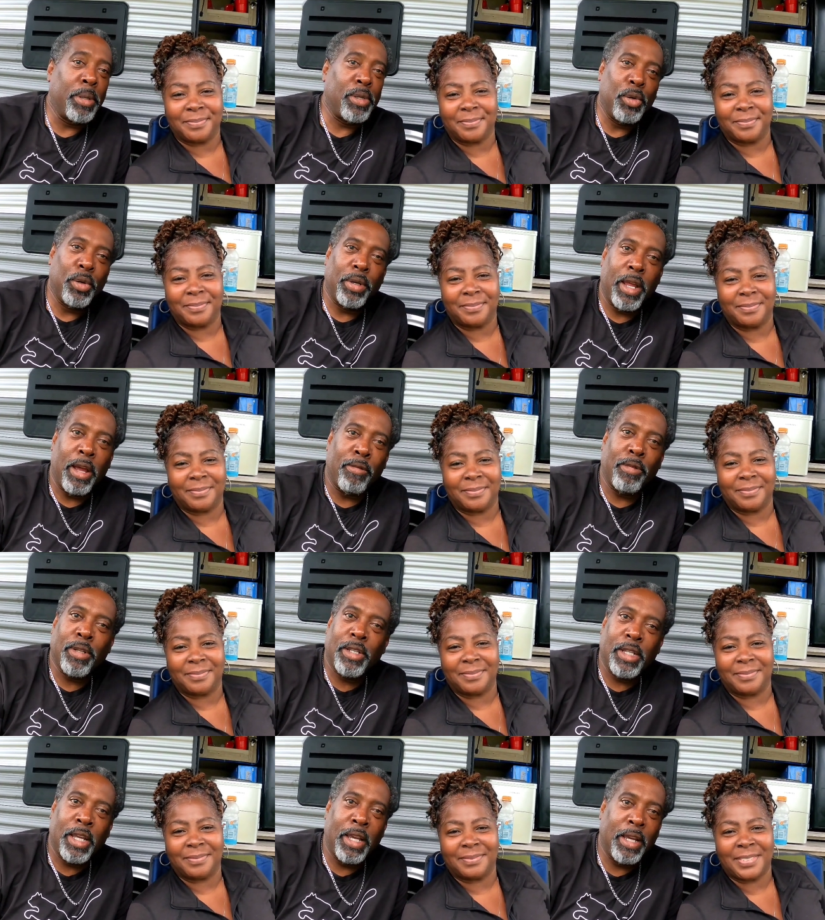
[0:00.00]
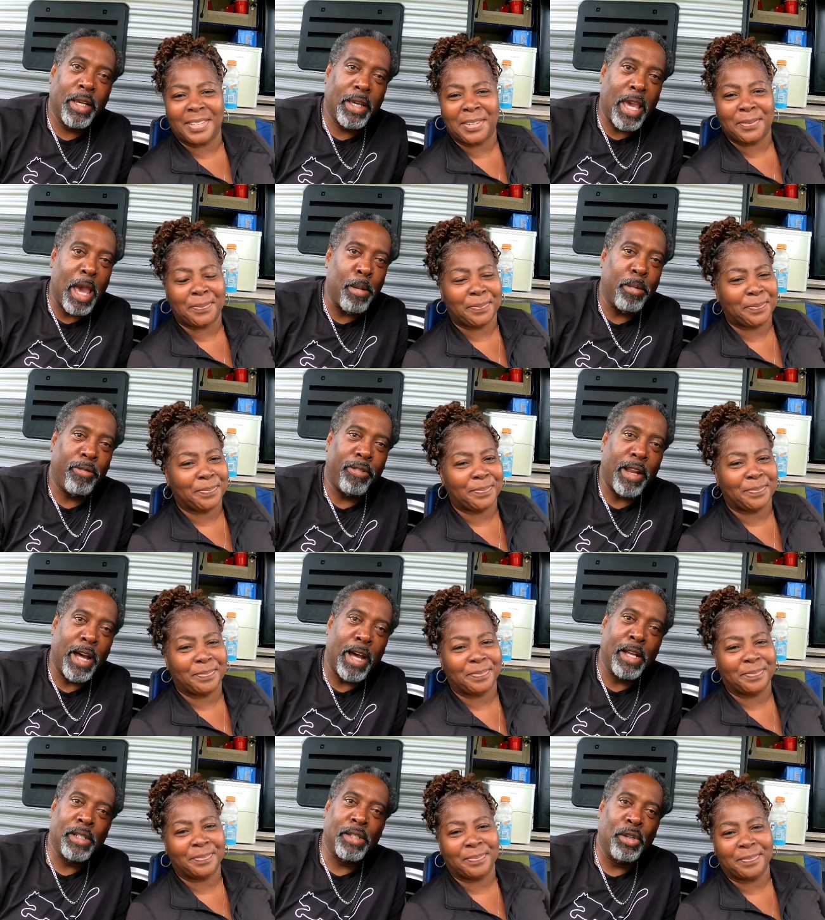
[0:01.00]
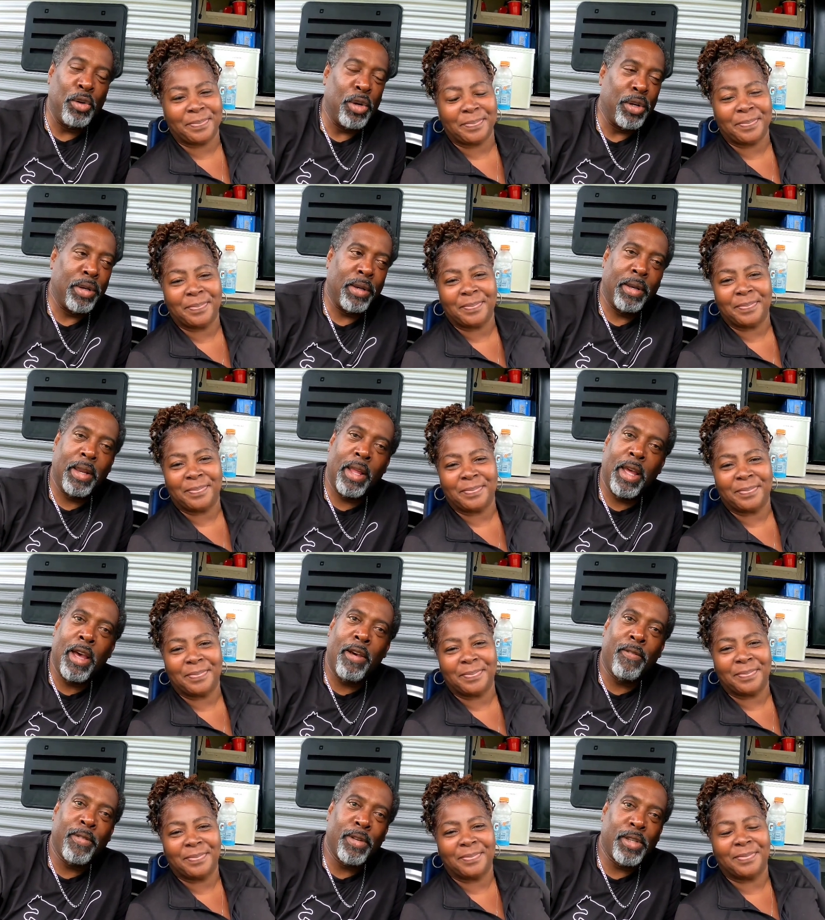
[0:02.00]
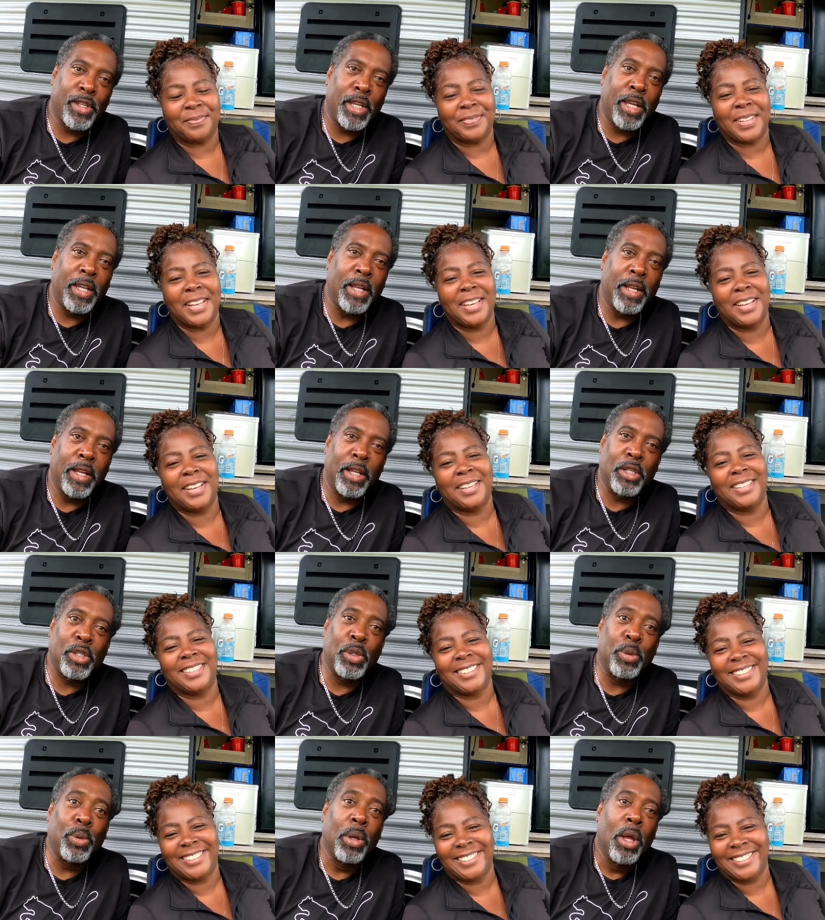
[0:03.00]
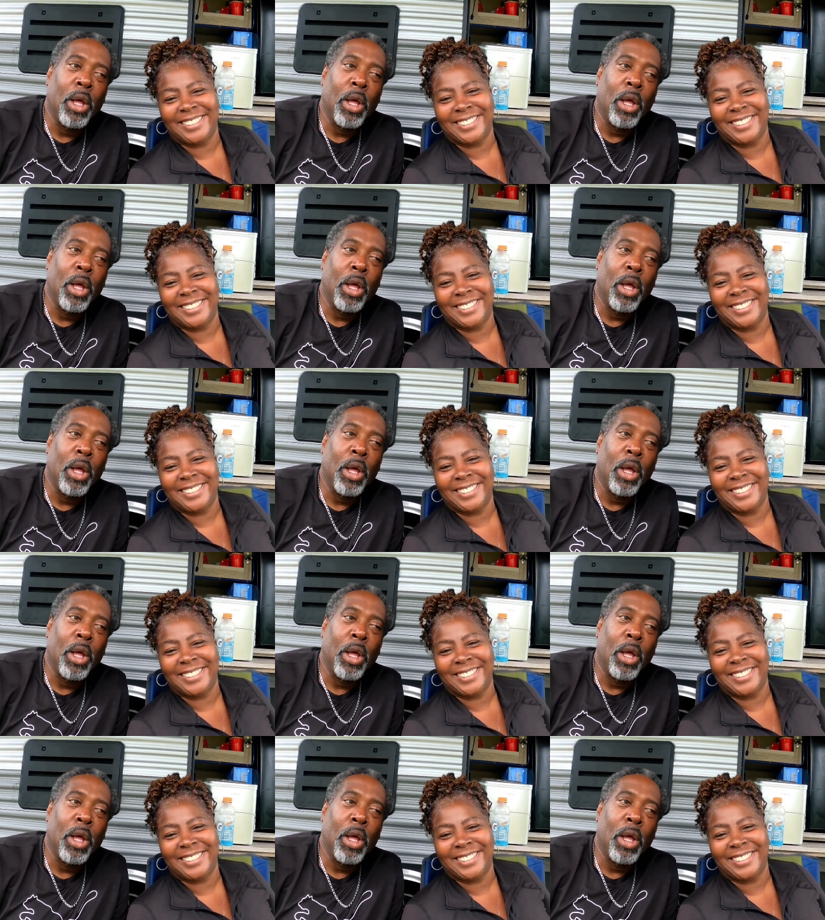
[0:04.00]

Speaker 1: but you'll never see it. Camouflage, you'll never see it unless you